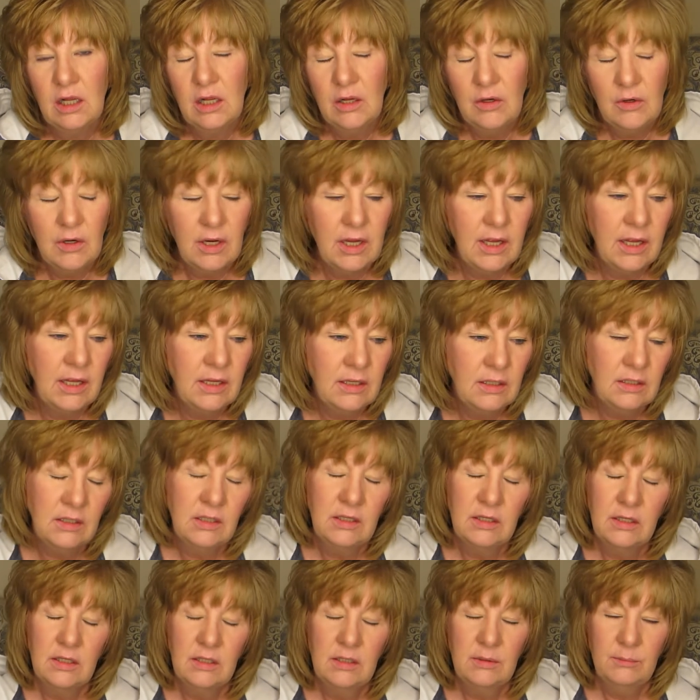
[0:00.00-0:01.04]
okay,
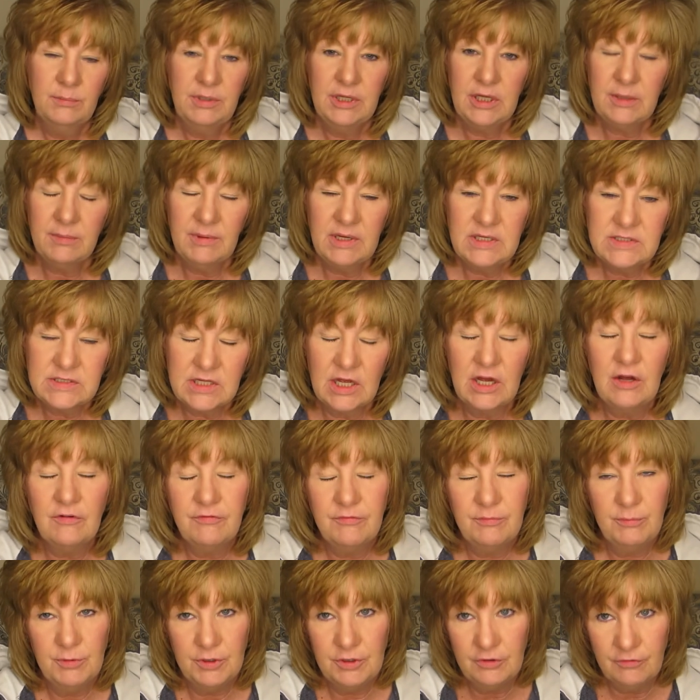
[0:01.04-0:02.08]
pick
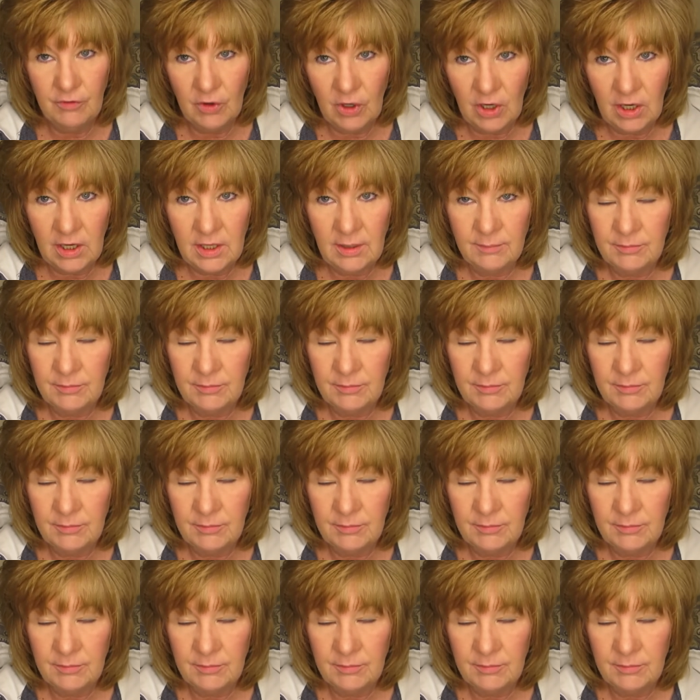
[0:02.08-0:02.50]
myself, move on.